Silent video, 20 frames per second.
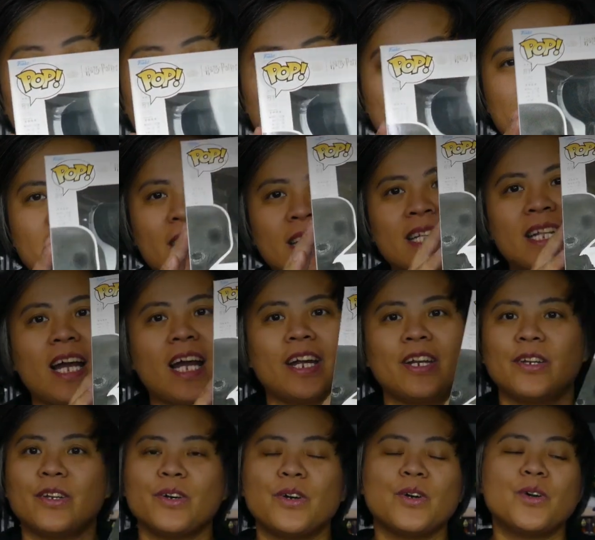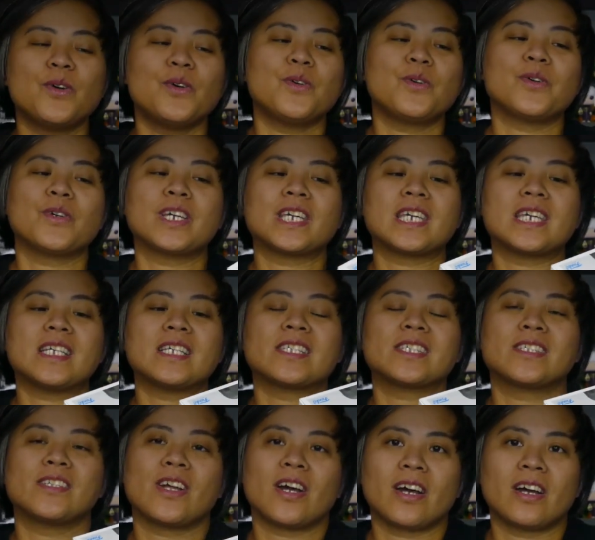I mean, I know
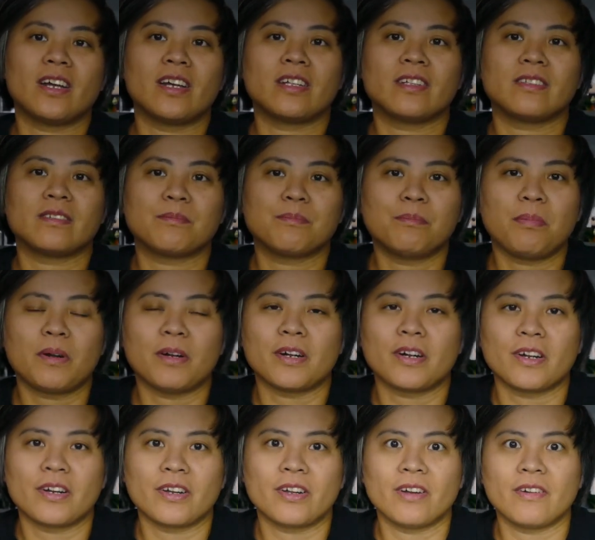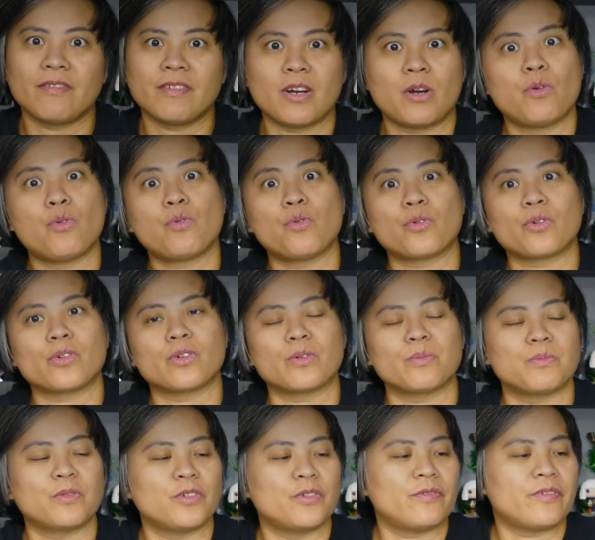he's not part of a
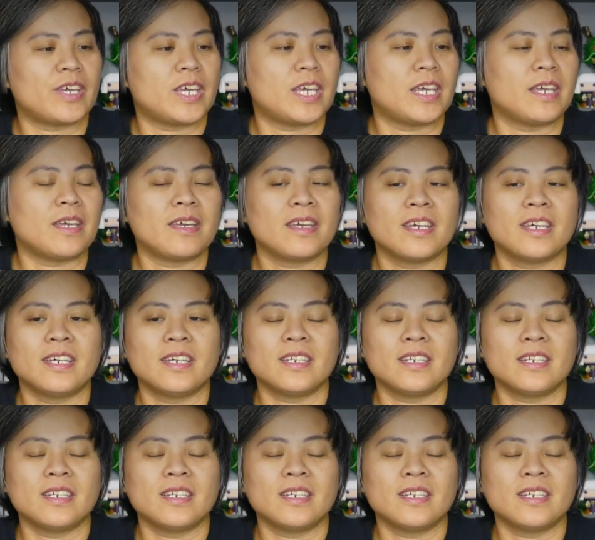horror movie.